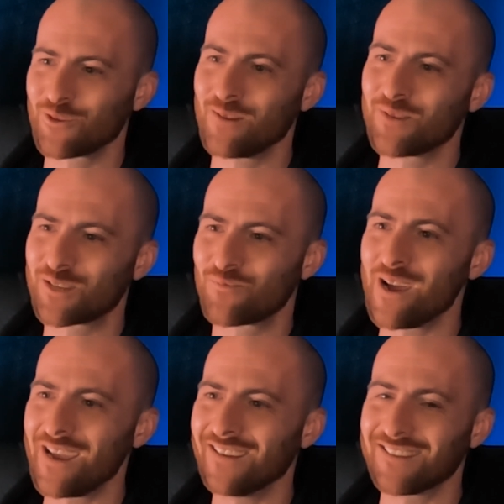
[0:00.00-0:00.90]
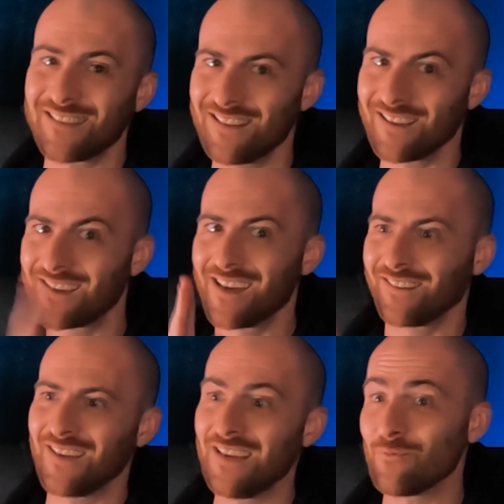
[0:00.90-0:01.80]
So I'm just waiting to see the cut
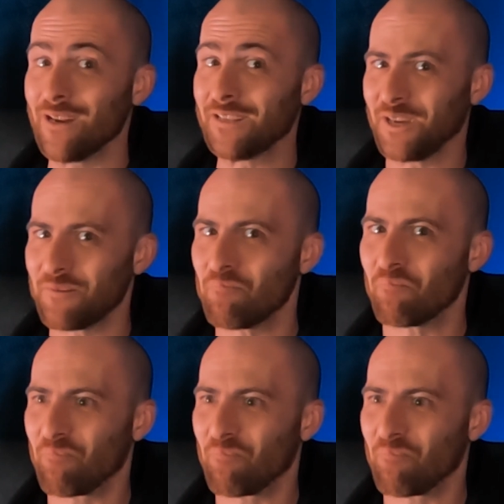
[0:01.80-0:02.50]
take when he's like...